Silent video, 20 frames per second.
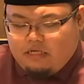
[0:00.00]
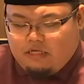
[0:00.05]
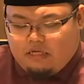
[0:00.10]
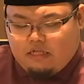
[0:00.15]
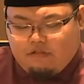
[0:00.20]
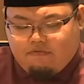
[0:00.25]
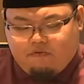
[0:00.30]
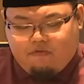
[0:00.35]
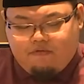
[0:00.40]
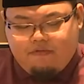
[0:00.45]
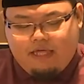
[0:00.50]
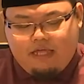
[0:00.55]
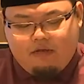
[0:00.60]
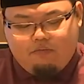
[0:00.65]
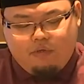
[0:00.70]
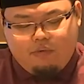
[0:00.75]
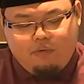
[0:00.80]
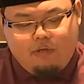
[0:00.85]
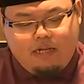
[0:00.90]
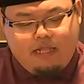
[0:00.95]
And for that,
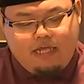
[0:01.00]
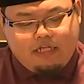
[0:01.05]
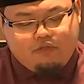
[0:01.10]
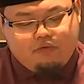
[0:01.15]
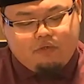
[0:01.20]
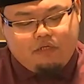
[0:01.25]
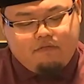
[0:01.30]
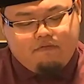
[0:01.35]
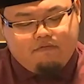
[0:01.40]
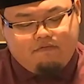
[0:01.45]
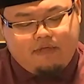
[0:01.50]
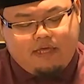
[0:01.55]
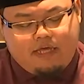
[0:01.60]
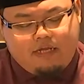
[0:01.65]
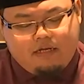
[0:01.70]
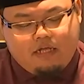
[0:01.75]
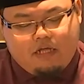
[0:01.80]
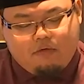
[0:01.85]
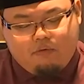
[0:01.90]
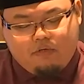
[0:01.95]
we would like to
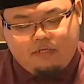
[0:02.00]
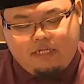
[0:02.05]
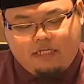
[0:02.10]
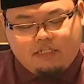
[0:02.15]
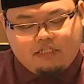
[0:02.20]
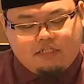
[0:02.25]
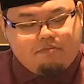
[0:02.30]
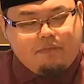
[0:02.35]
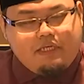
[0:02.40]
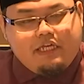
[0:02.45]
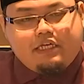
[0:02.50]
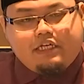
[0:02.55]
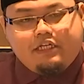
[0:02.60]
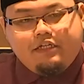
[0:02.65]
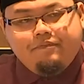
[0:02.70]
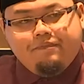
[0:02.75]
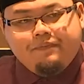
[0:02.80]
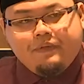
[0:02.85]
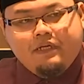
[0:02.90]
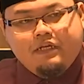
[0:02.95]
invite our next
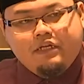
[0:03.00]
speaker.